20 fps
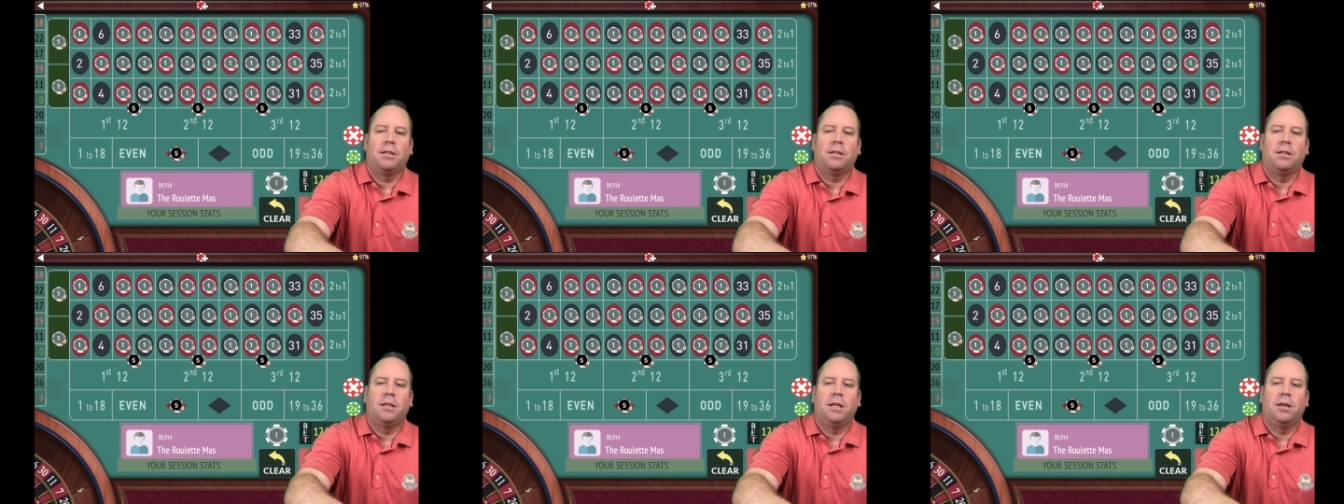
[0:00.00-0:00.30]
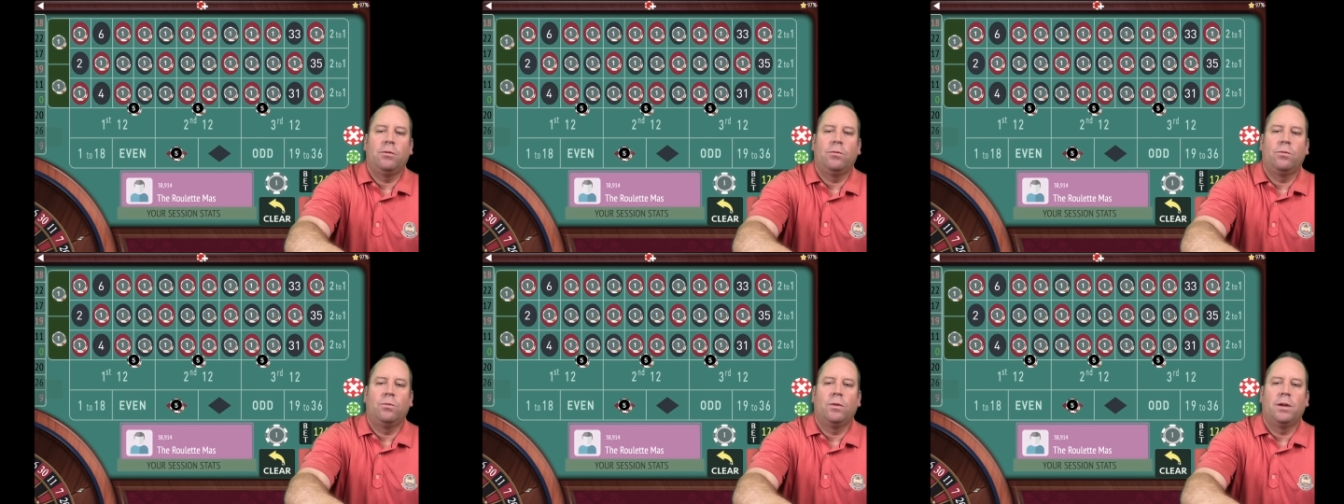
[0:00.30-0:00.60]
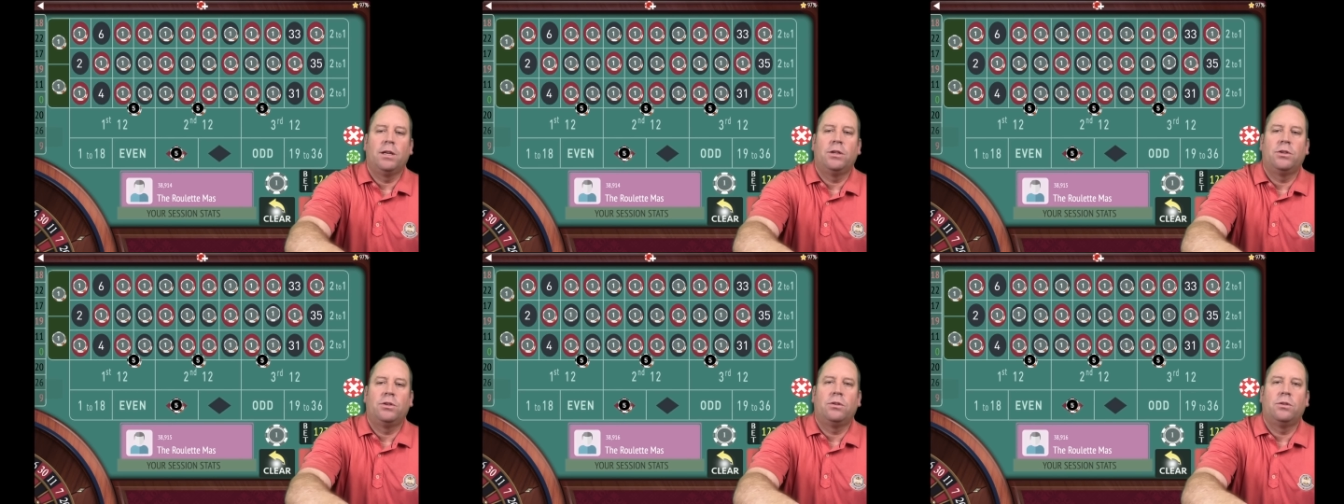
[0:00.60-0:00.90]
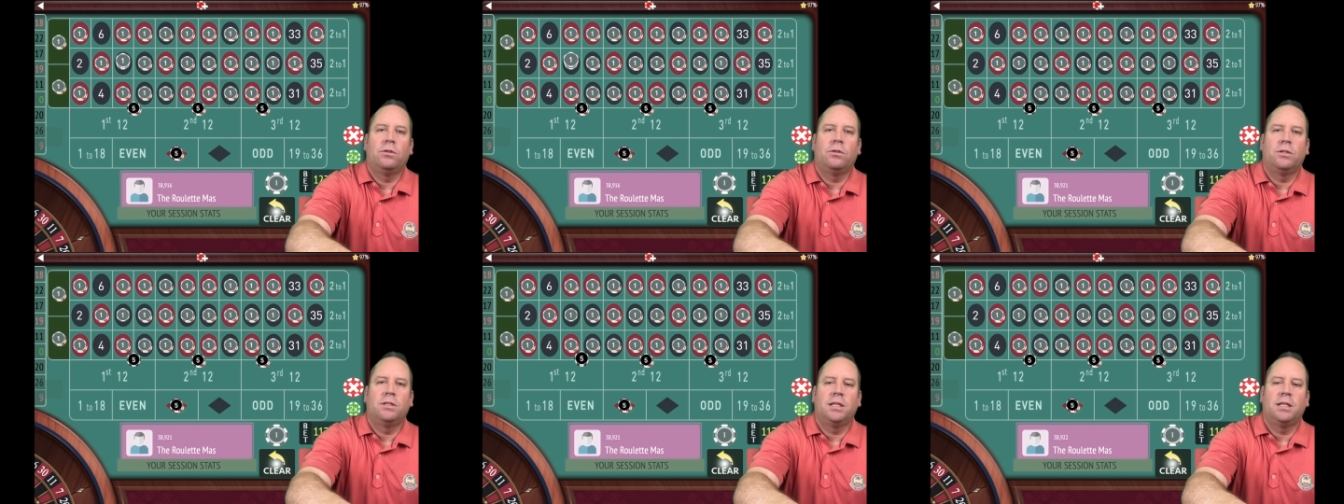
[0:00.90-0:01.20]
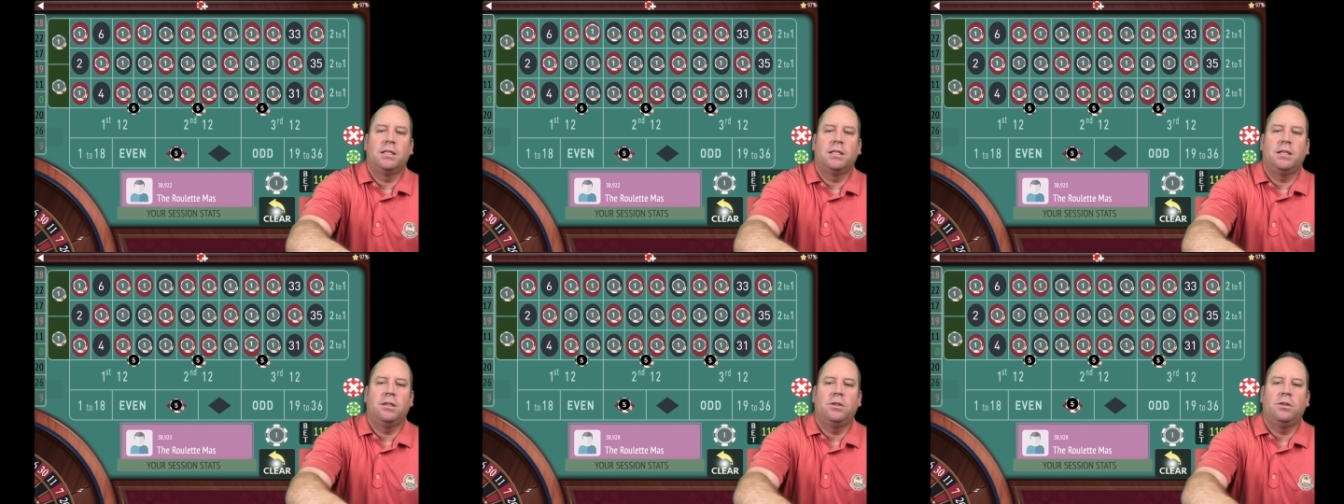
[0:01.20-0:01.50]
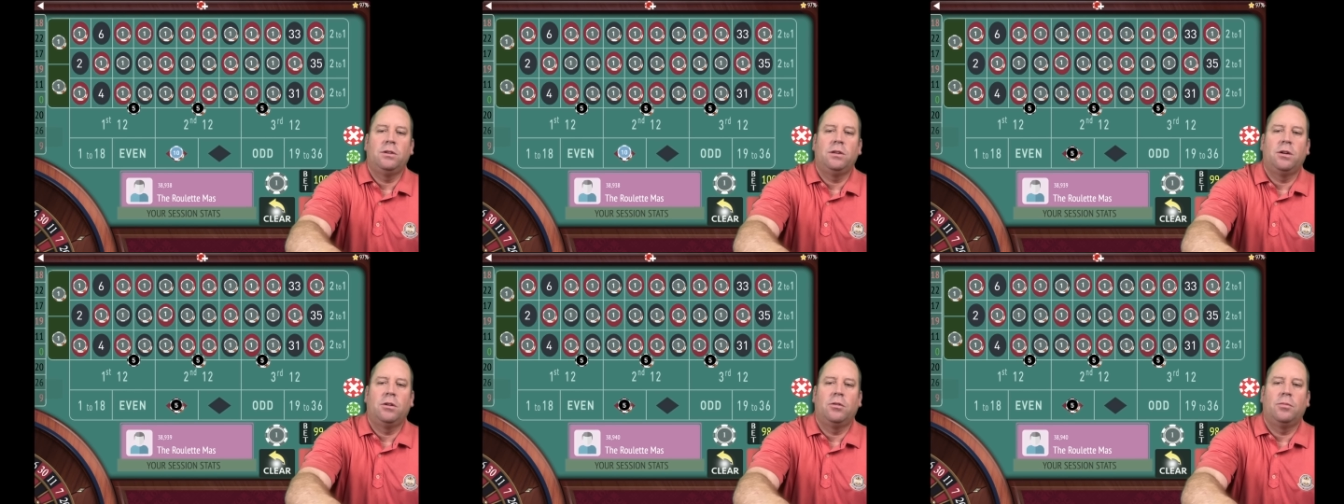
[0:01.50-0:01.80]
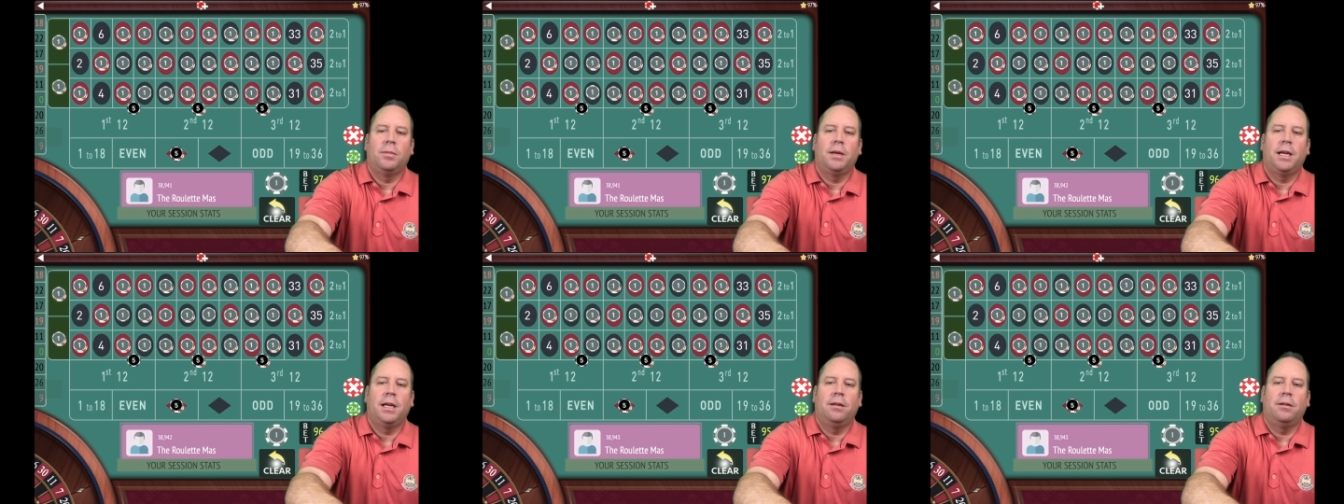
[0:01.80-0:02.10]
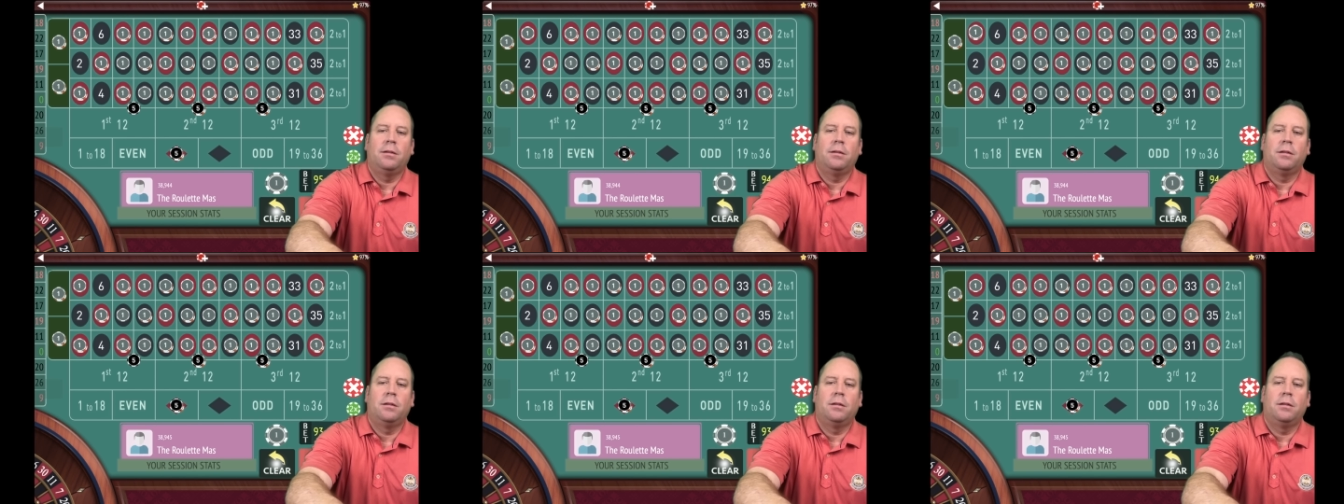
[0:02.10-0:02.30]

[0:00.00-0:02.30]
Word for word: to the original $62 bet.